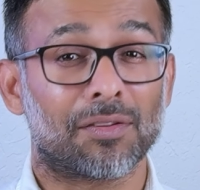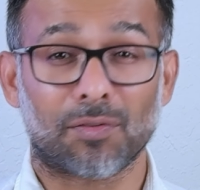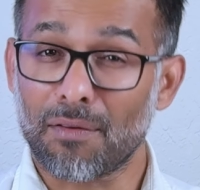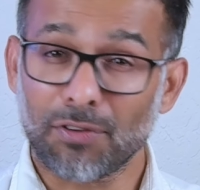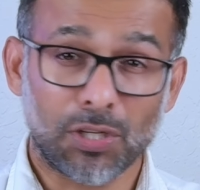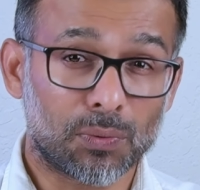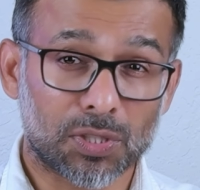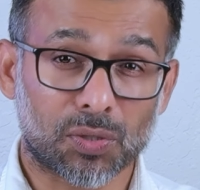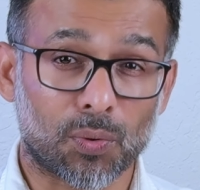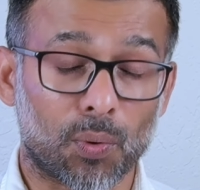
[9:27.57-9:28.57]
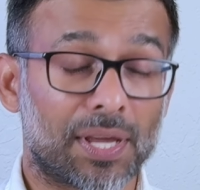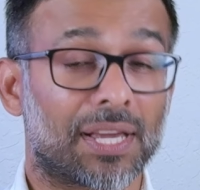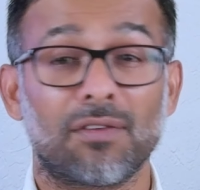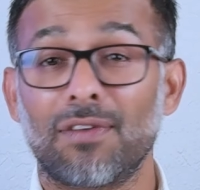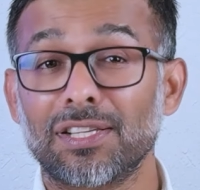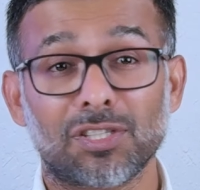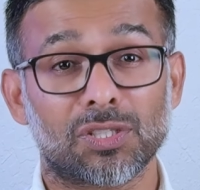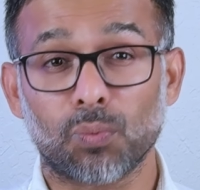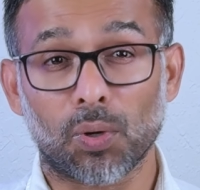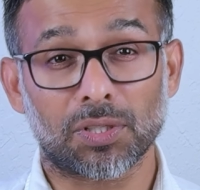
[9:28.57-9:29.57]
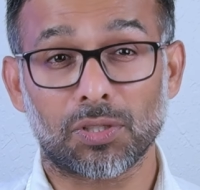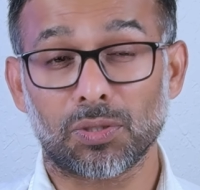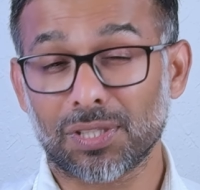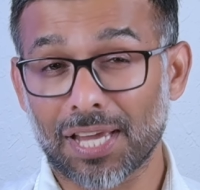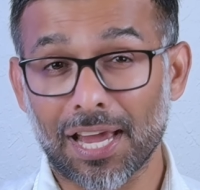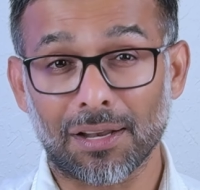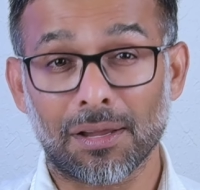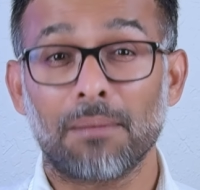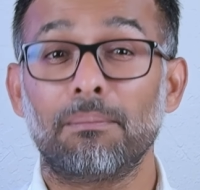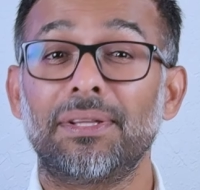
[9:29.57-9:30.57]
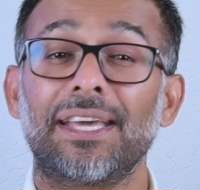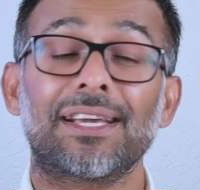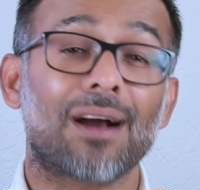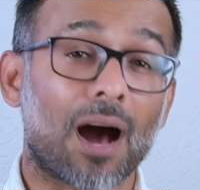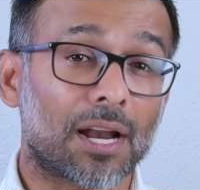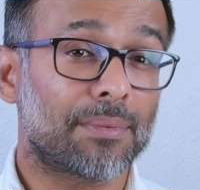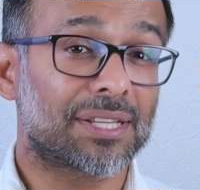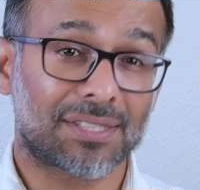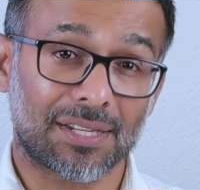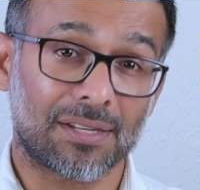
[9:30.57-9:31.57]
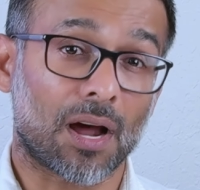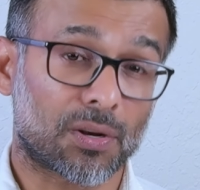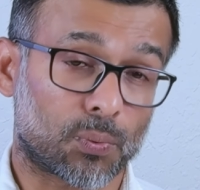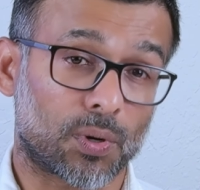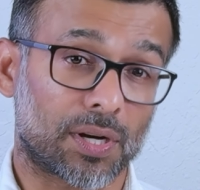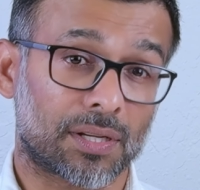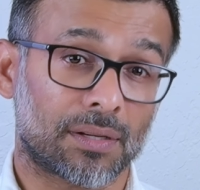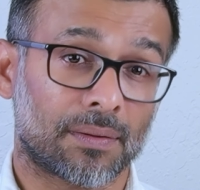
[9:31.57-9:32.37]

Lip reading: The revenue was growing, investors wanted to scale, but the economics did not work.